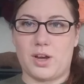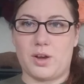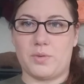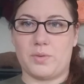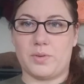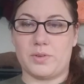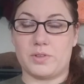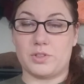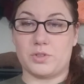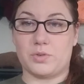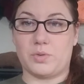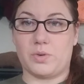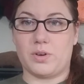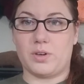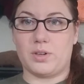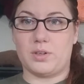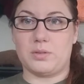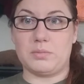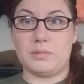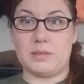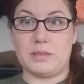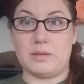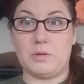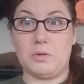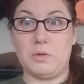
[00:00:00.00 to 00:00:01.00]
with squirrel.
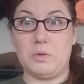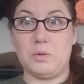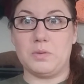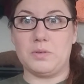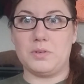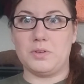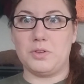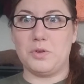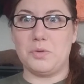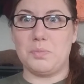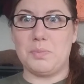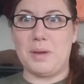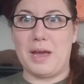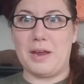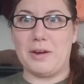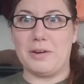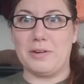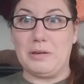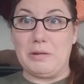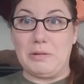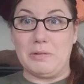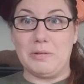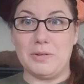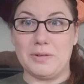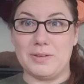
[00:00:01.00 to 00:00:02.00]
I'm like, ooh, new
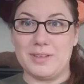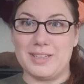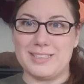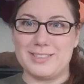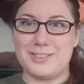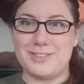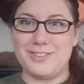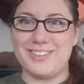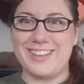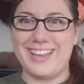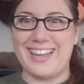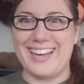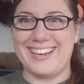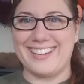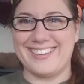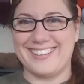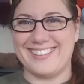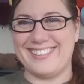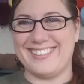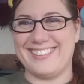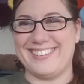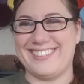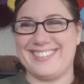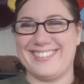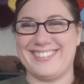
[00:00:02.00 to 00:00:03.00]
pattern. Ooh, let's do
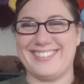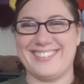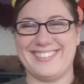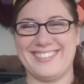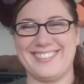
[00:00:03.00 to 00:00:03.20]
that.